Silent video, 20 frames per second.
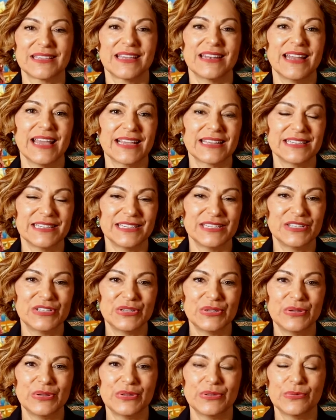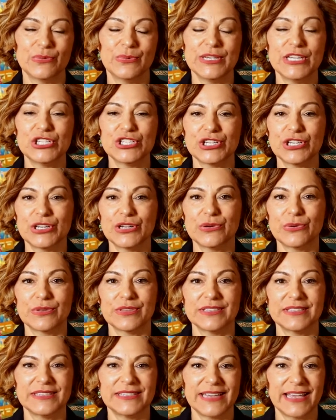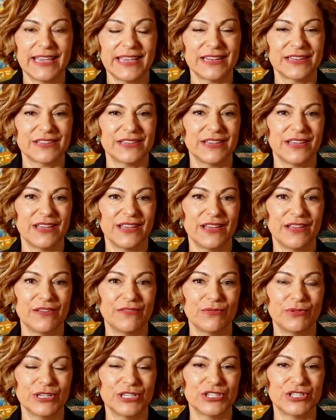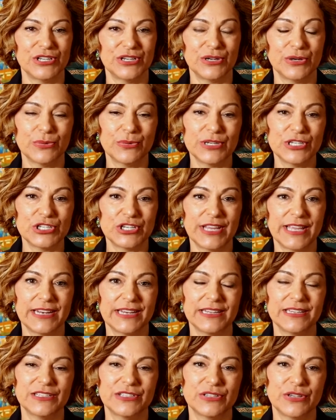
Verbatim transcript: connected to the region or the state of which it originated.